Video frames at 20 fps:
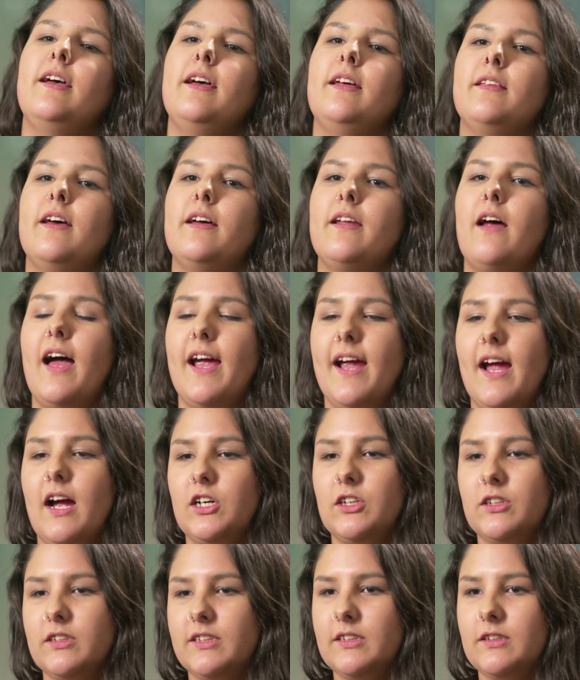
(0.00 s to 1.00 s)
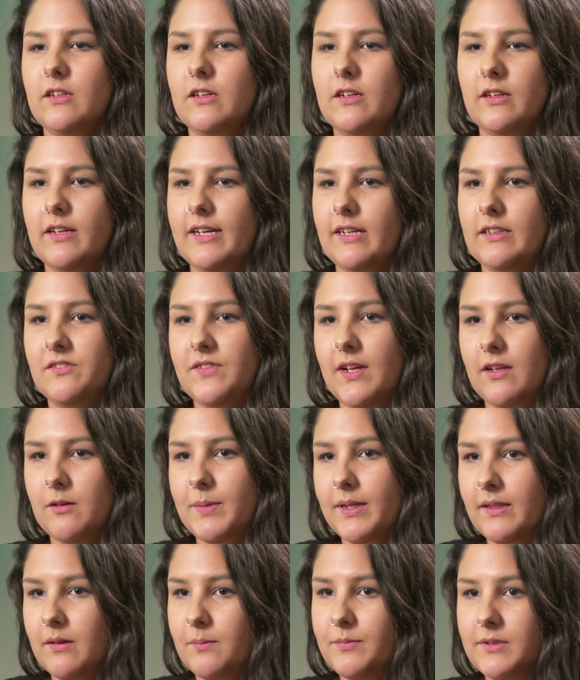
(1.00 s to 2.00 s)
And then I actually started
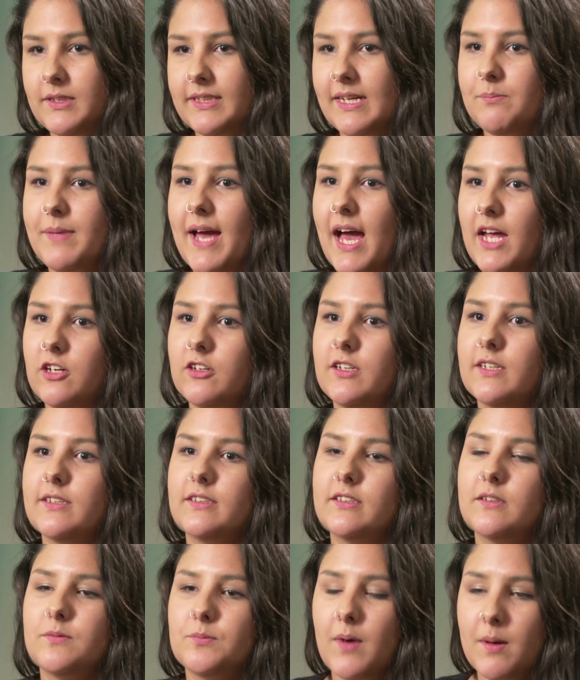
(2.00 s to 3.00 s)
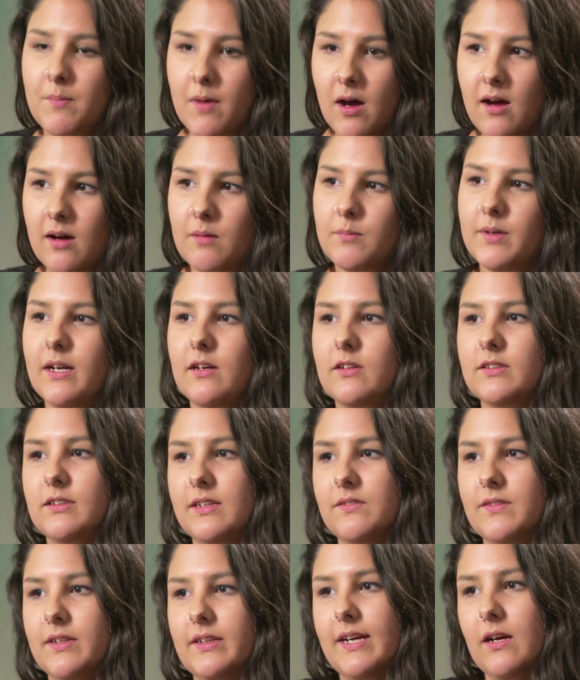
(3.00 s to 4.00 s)
developing the same patterns of my mom, and I
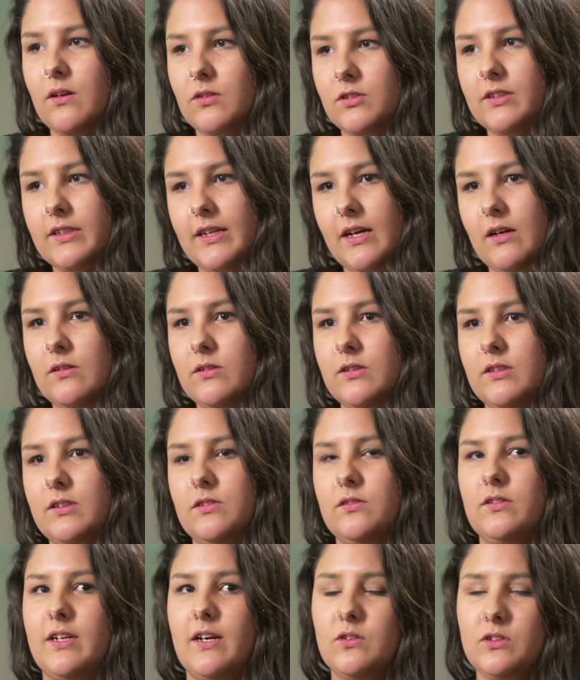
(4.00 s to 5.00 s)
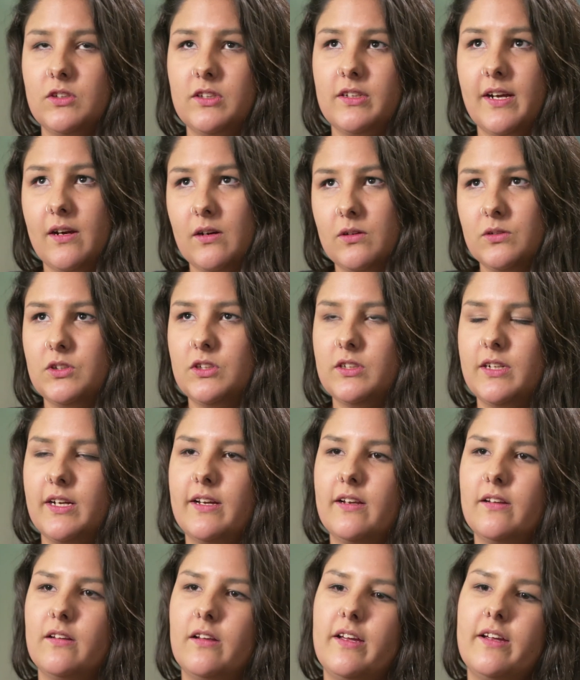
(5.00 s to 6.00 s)
was living couch to couch
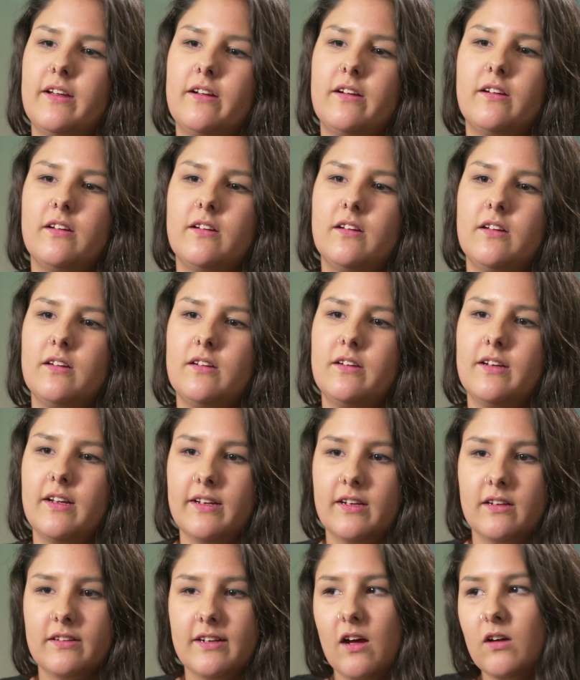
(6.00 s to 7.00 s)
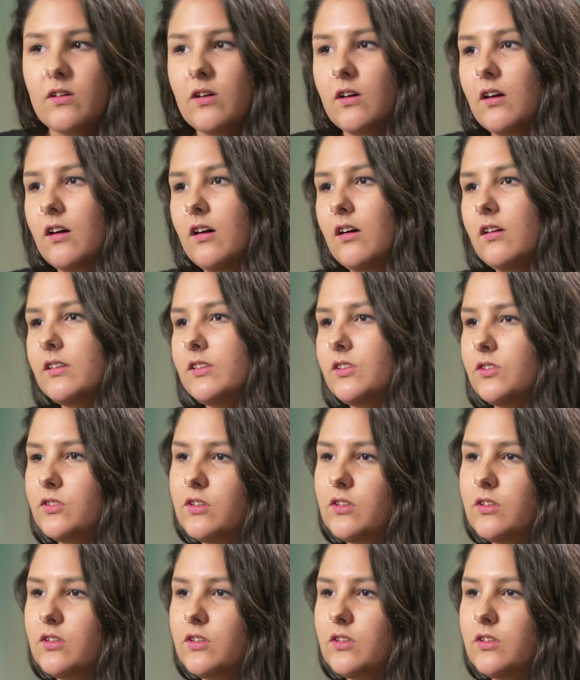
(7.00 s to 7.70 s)
and getting into alcohol and